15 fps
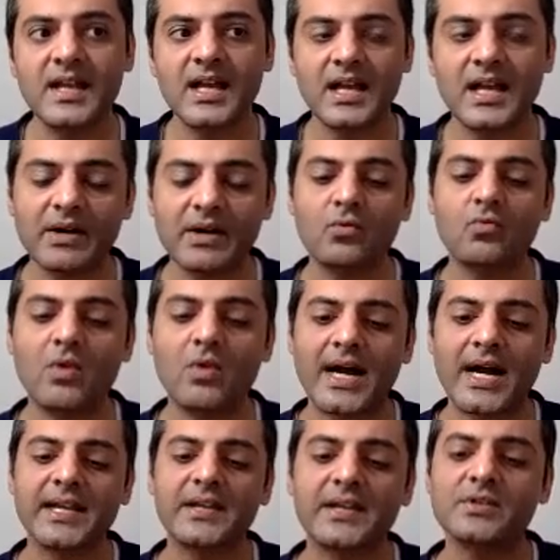about
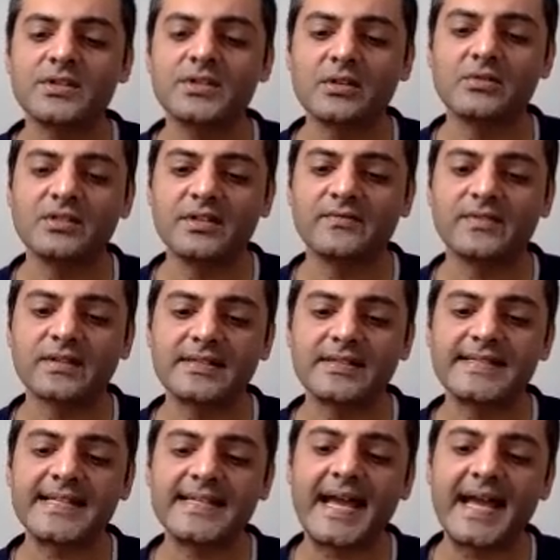why it was so difficult
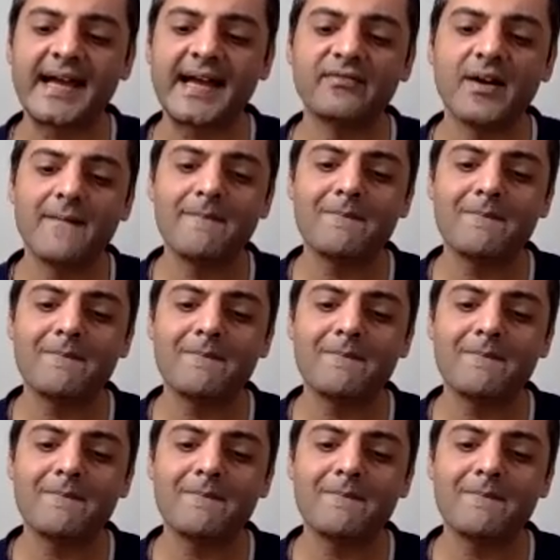to have